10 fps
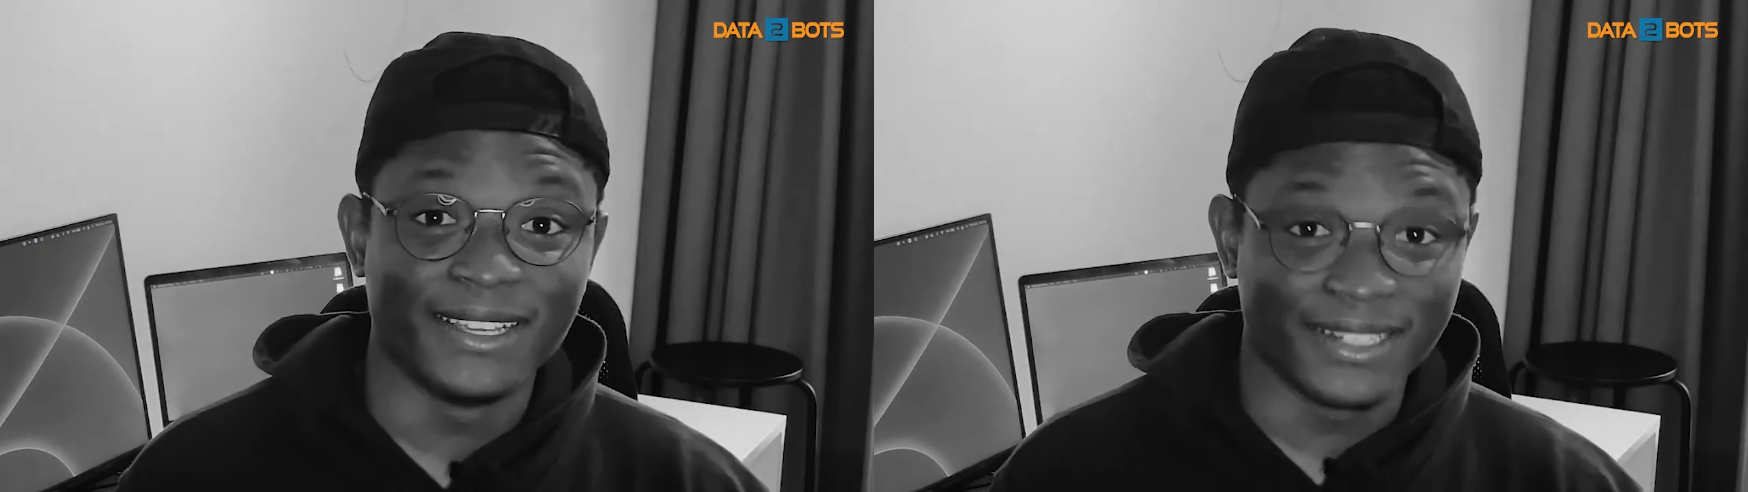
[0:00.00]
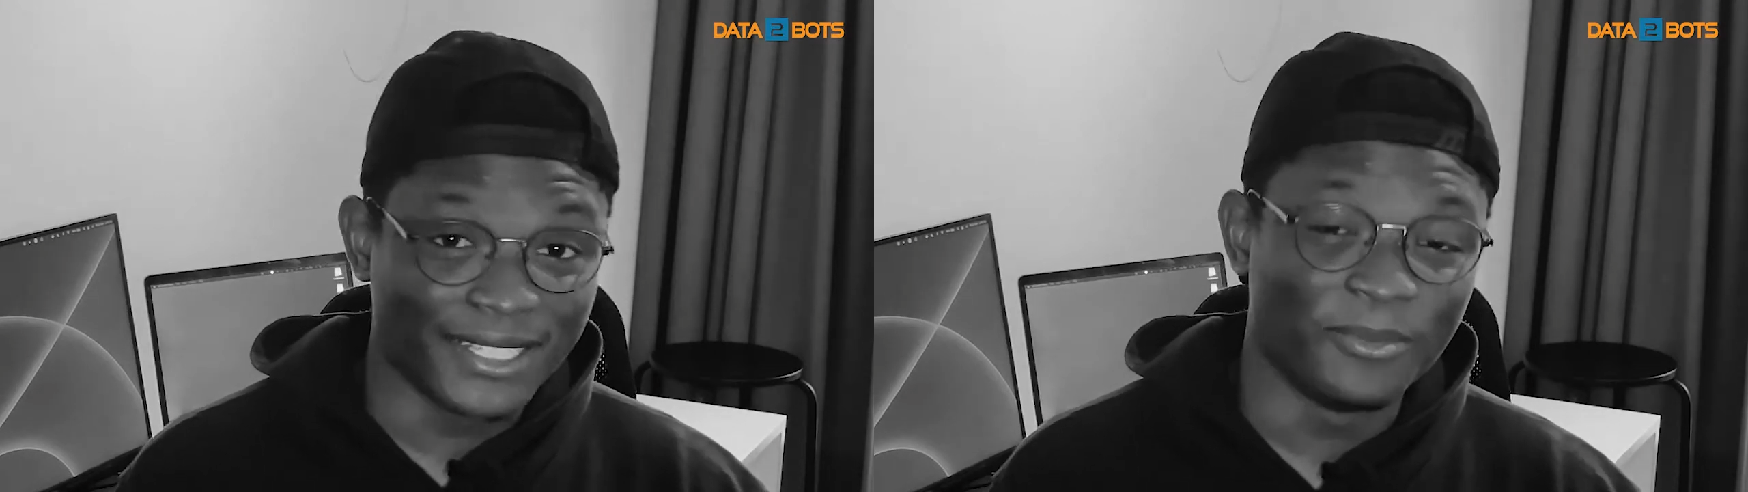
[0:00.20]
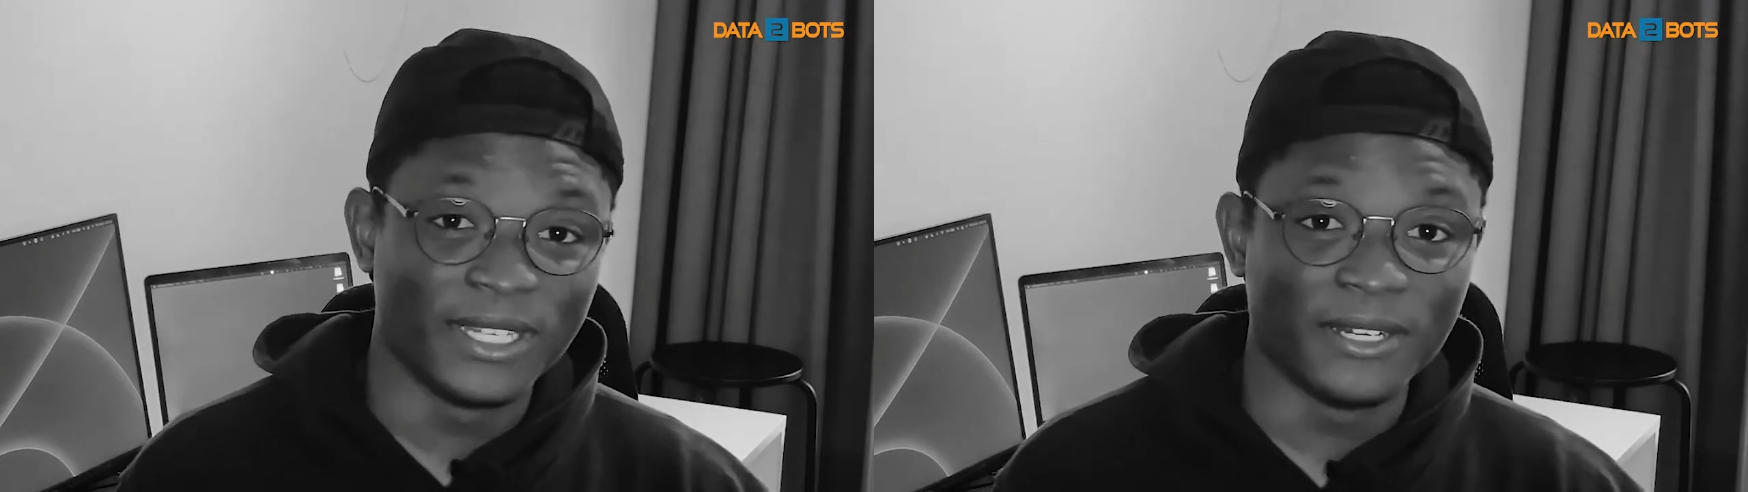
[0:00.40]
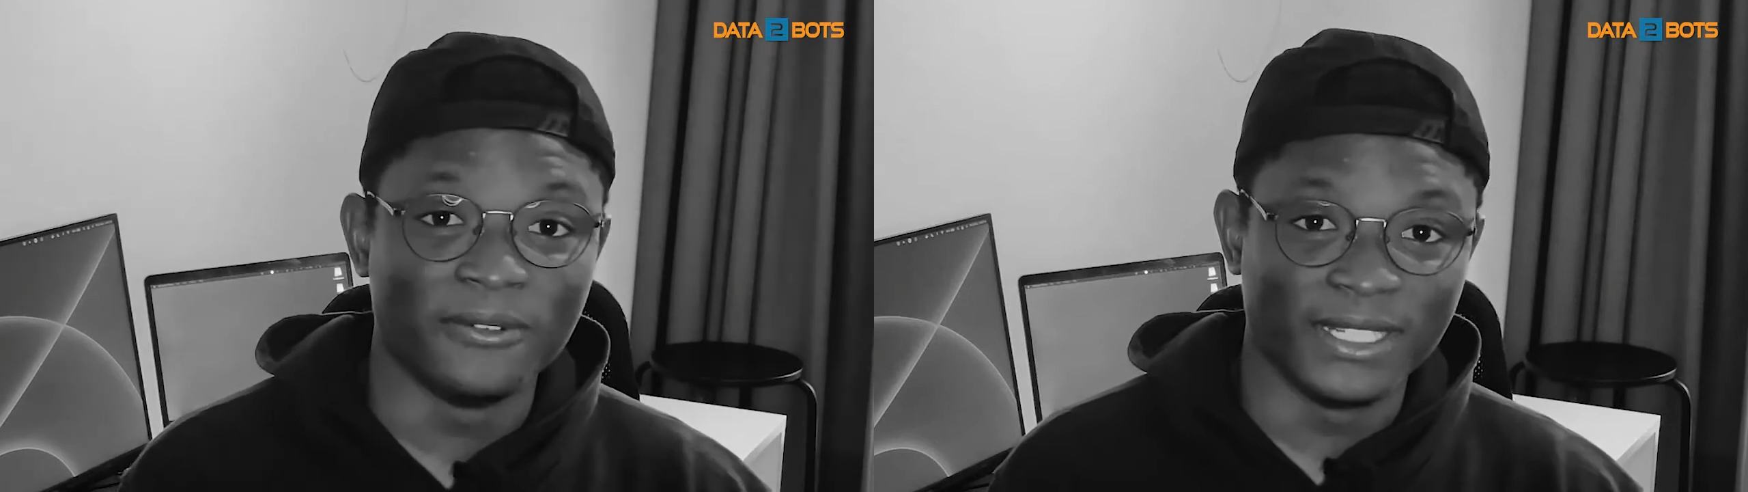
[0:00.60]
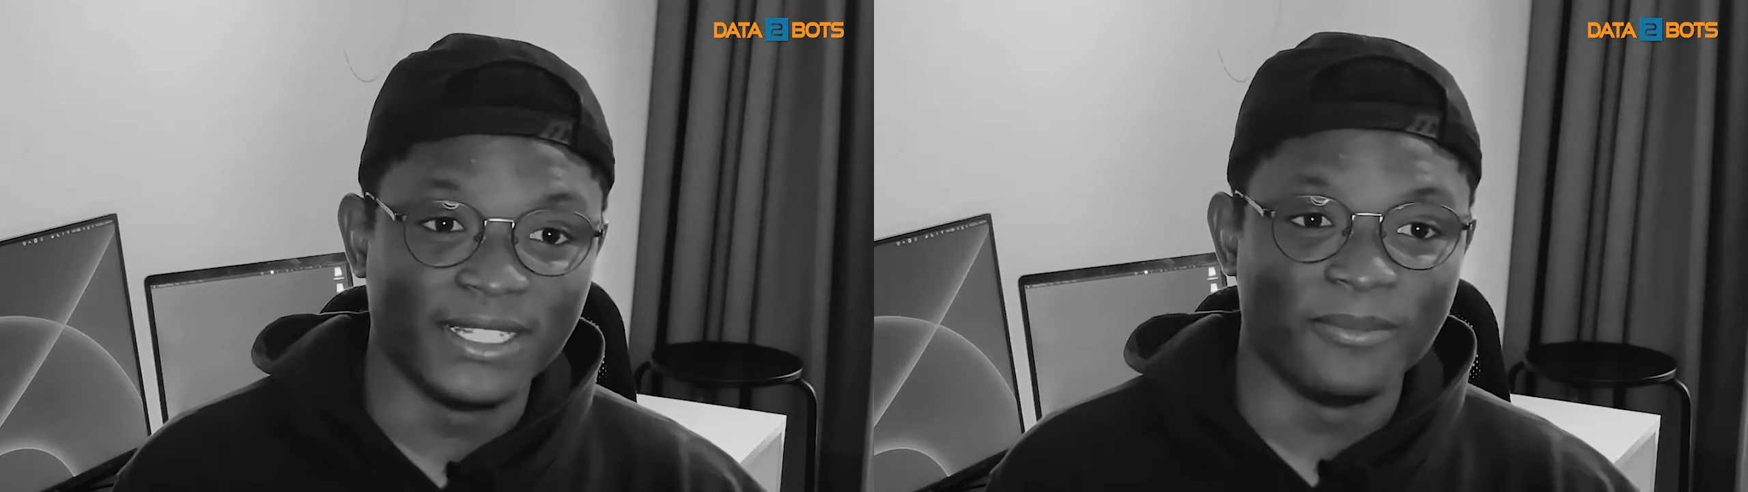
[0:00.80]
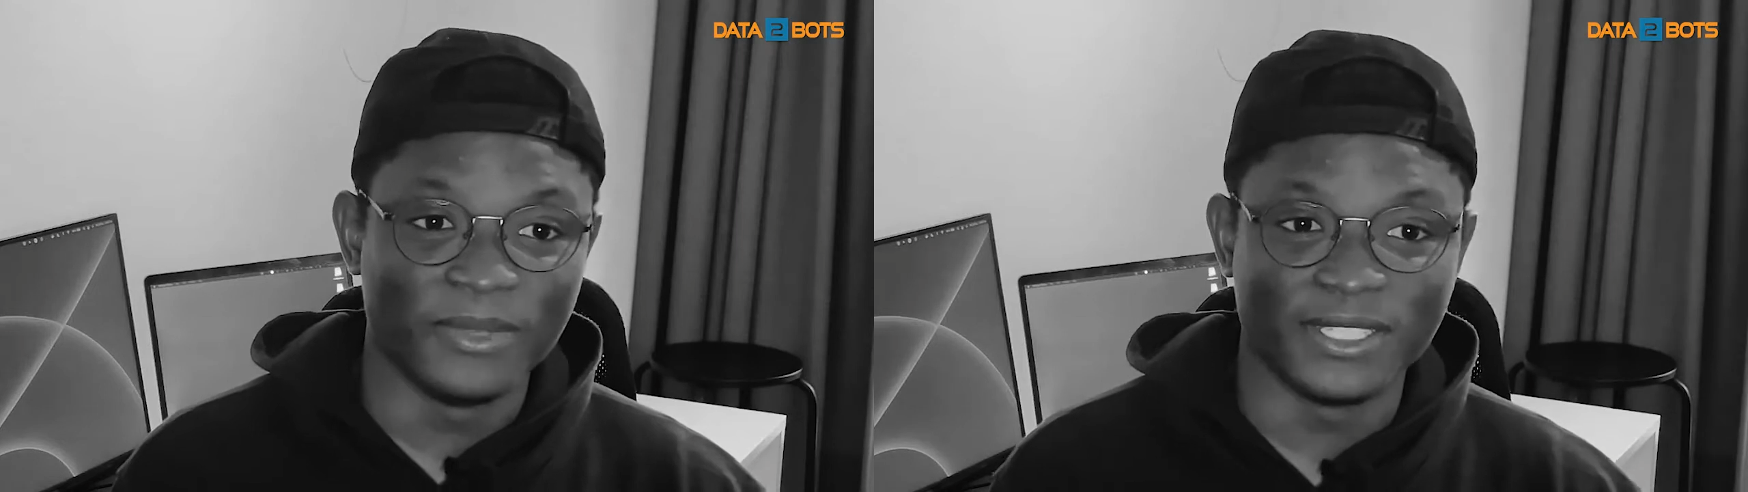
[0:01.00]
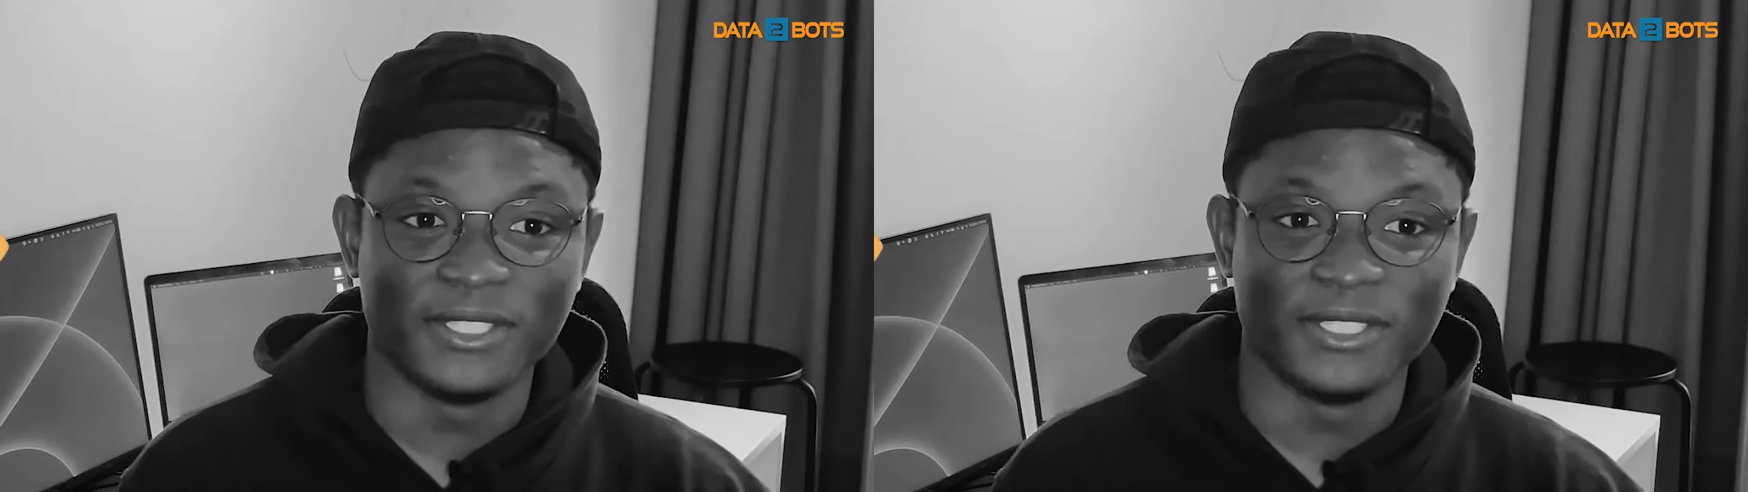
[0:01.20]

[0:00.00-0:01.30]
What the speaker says: and it's been a really amazing